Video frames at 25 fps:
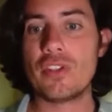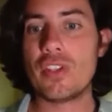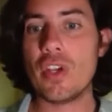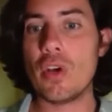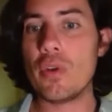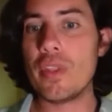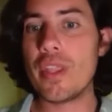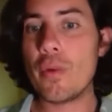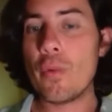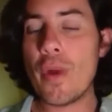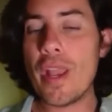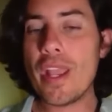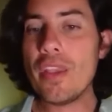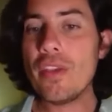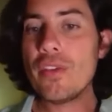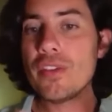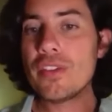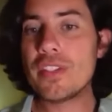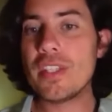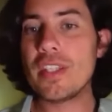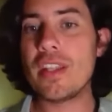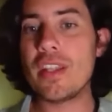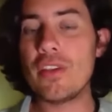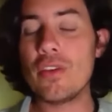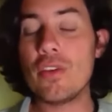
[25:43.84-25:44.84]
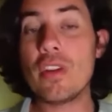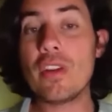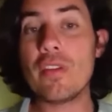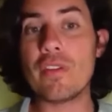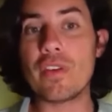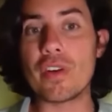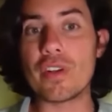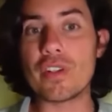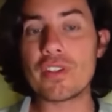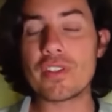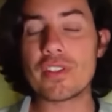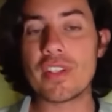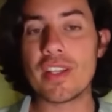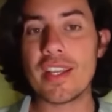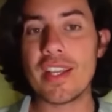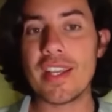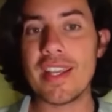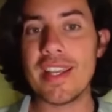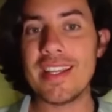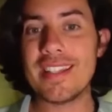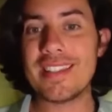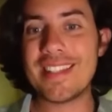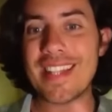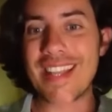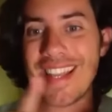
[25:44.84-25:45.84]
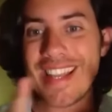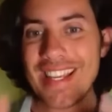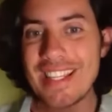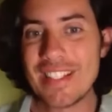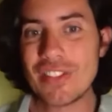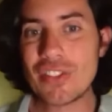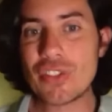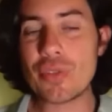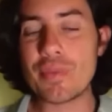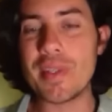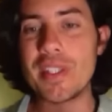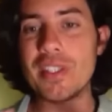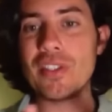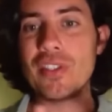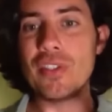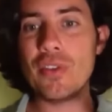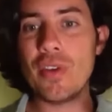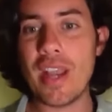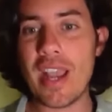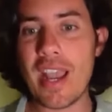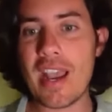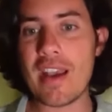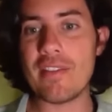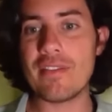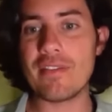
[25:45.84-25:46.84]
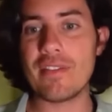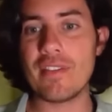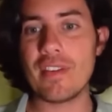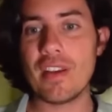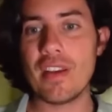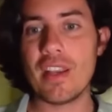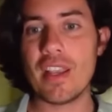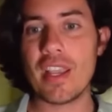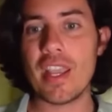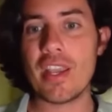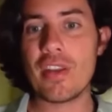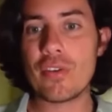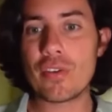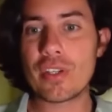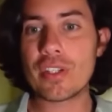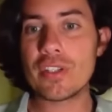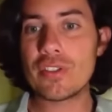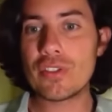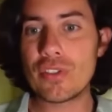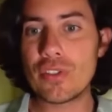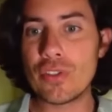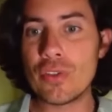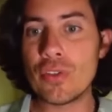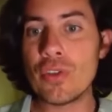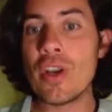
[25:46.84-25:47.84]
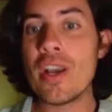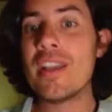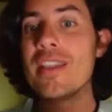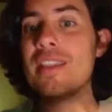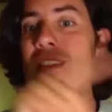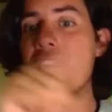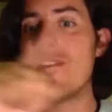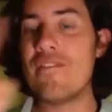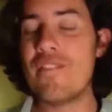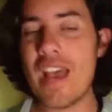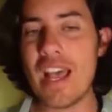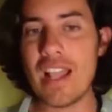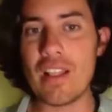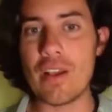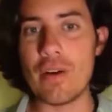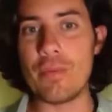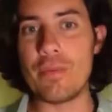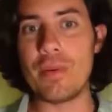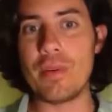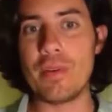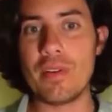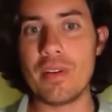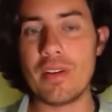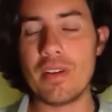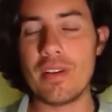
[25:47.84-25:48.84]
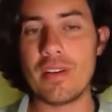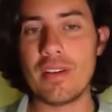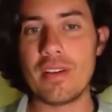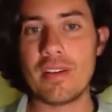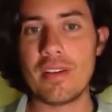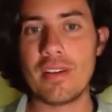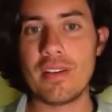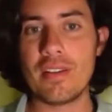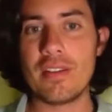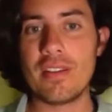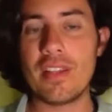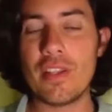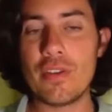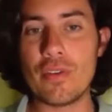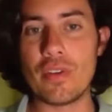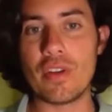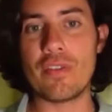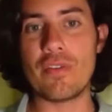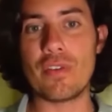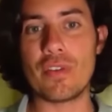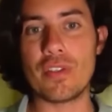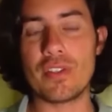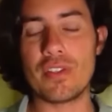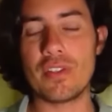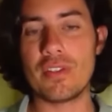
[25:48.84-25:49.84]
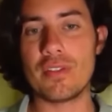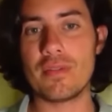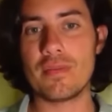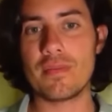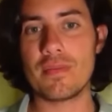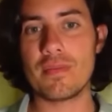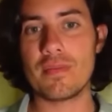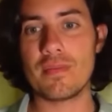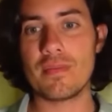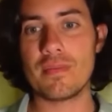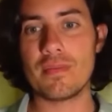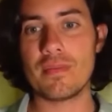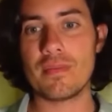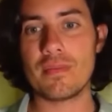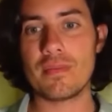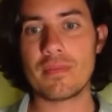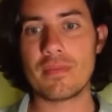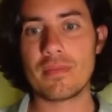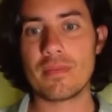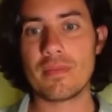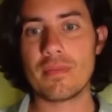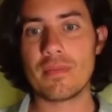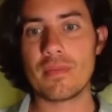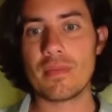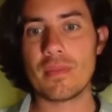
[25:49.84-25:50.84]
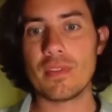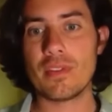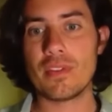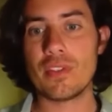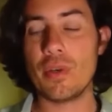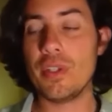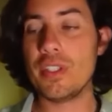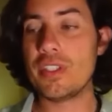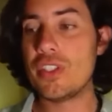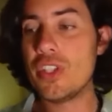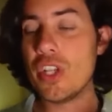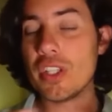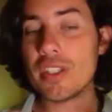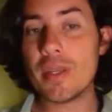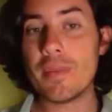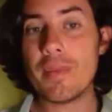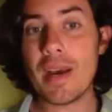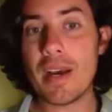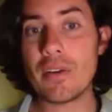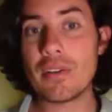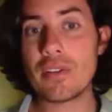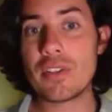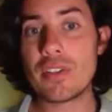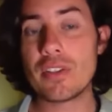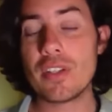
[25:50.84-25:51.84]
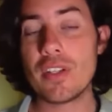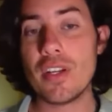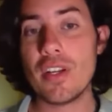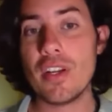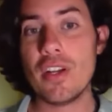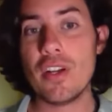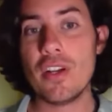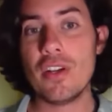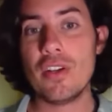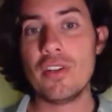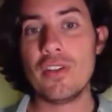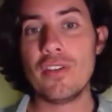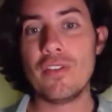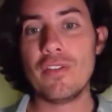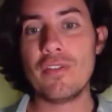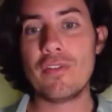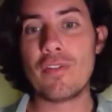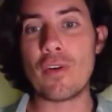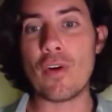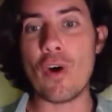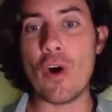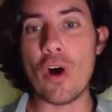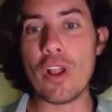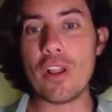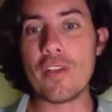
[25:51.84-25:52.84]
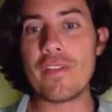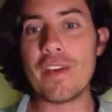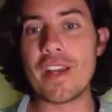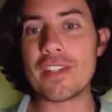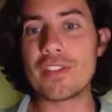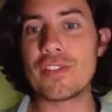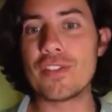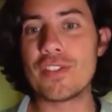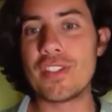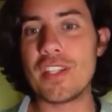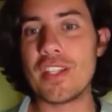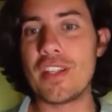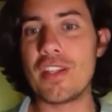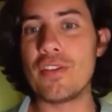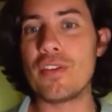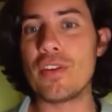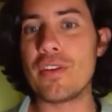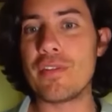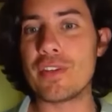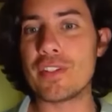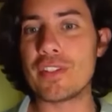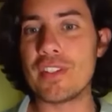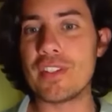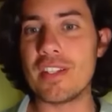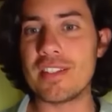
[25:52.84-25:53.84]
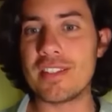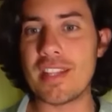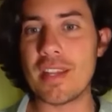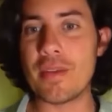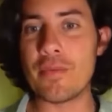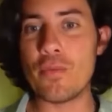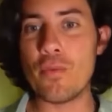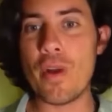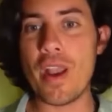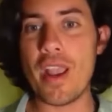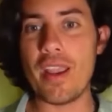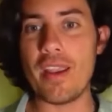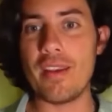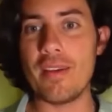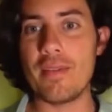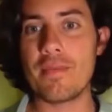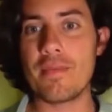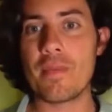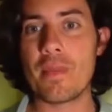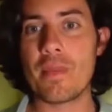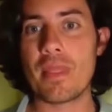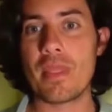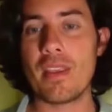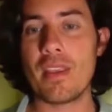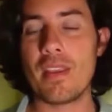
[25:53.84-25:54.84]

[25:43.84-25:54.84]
So the way you see the universe is the instrument you have in order to develop the universe. So it's not about for all of us to see the universe in the same way.